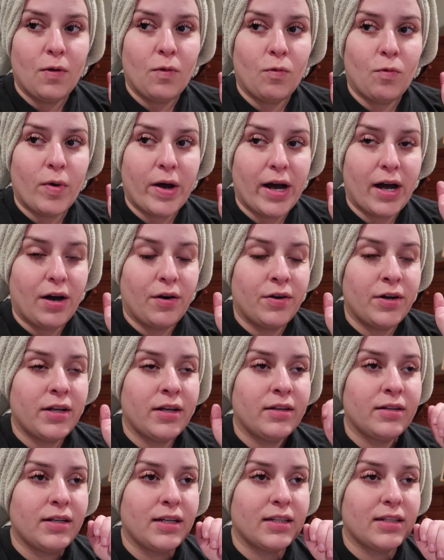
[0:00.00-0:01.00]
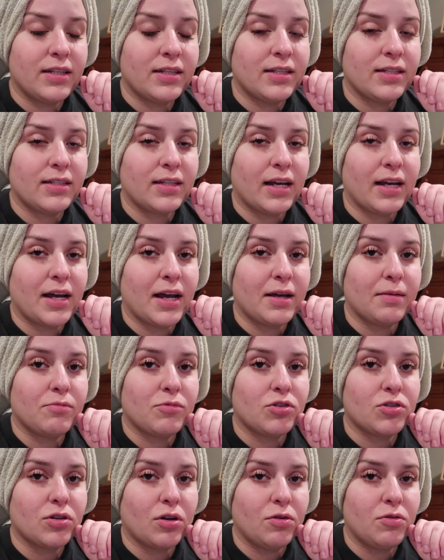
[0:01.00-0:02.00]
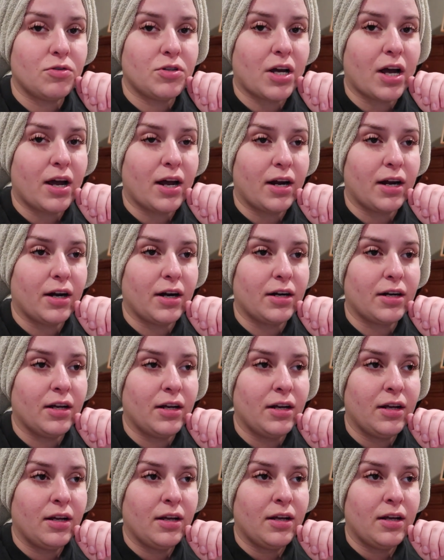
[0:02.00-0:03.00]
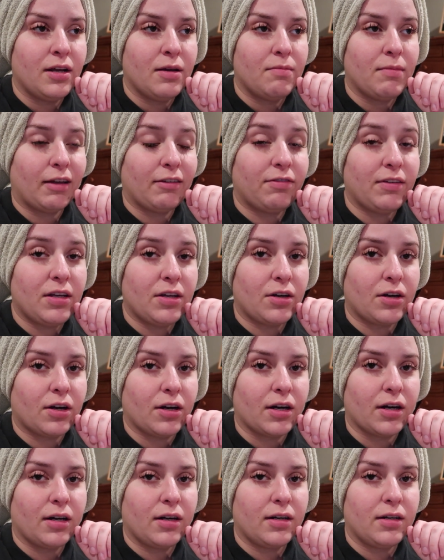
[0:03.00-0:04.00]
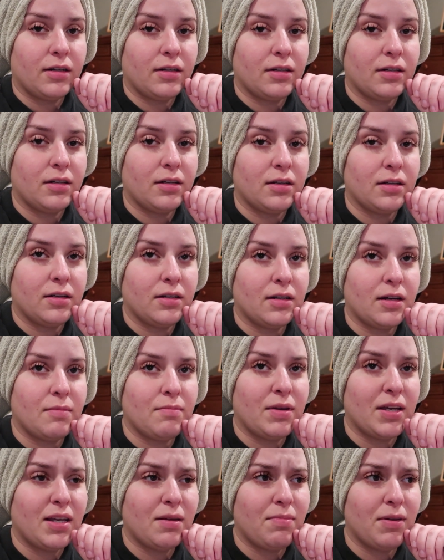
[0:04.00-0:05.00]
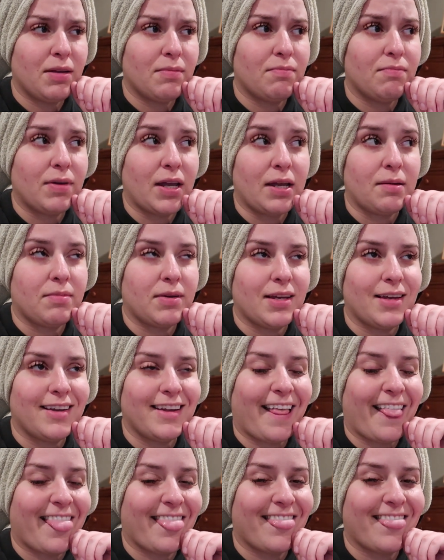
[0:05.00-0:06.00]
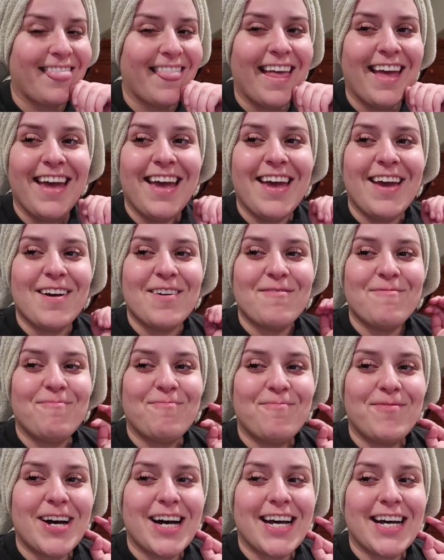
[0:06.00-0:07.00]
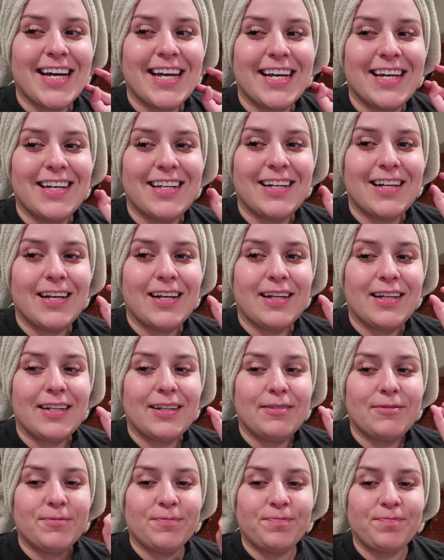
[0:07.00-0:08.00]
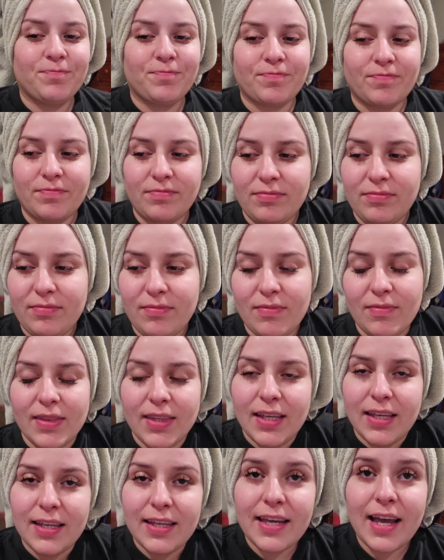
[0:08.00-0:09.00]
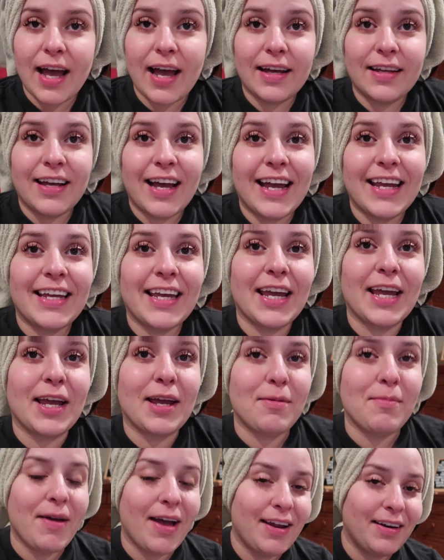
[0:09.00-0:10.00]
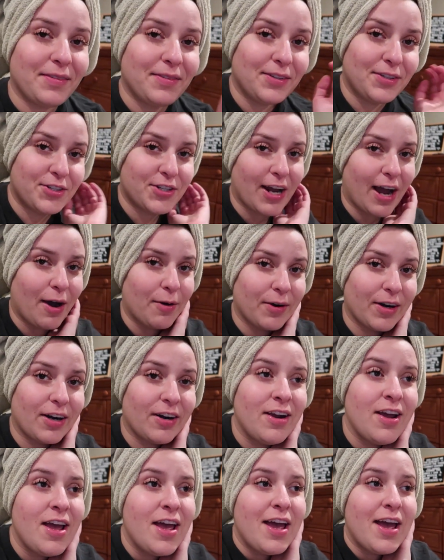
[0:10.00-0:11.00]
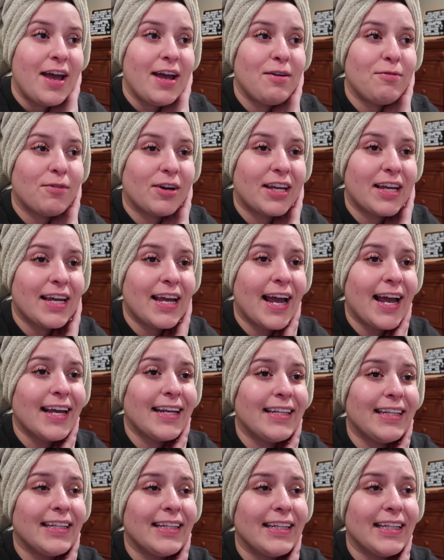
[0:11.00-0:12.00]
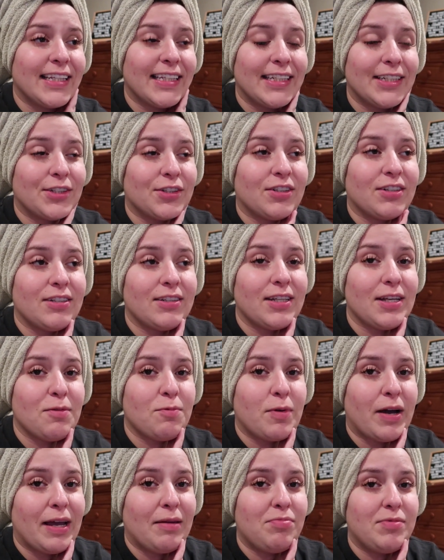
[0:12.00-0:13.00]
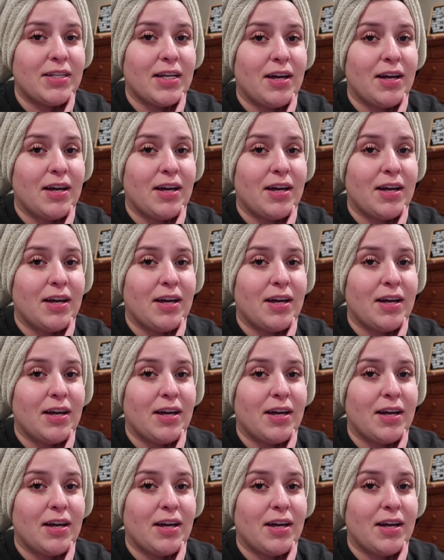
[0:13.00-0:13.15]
wow. Needless to say, I am so tired. My feet hurt. I'm being a big baby. But um, yeah, I came out of the shower and Ricky had literally wiped